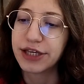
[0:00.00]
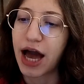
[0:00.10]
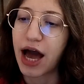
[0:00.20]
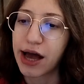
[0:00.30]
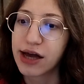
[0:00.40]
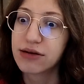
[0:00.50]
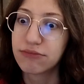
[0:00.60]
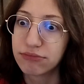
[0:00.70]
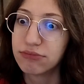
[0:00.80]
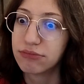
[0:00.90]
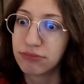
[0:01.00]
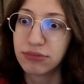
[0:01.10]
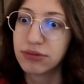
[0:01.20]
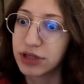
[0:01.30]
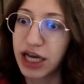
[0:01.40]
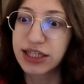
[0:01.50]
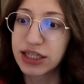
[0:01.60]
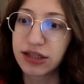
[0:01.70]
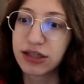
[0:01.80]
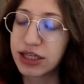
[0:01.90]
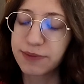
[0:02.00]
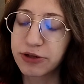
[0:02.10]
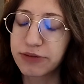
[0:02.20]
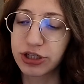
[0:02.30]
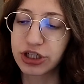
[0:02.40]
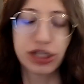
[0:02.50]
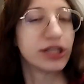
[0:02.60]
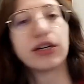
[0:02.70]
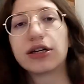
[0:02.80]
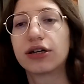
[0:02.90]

yeah, That's it, that's pretty much it.